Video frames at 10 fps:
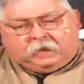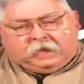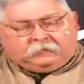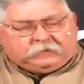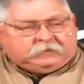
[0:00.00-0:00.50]

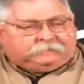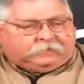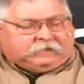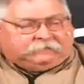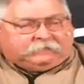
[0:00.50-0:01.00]
I mean,
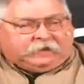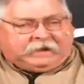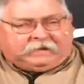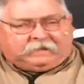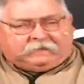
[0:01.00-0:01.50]

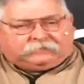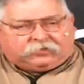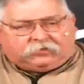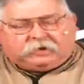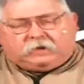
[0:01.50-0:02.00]
if
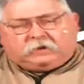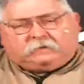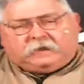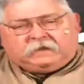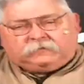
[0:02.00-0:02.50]
turning on a
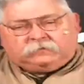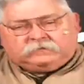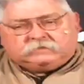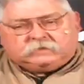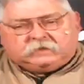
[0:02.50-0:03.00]
lathe
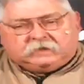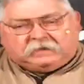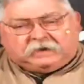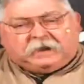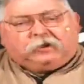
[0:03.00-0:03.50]
was
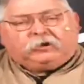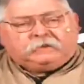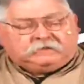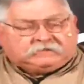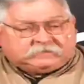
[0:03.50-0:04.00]

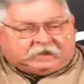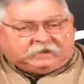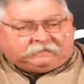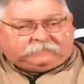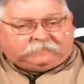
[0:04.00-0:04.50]
inherently
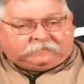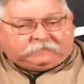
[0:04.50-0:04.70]
safe,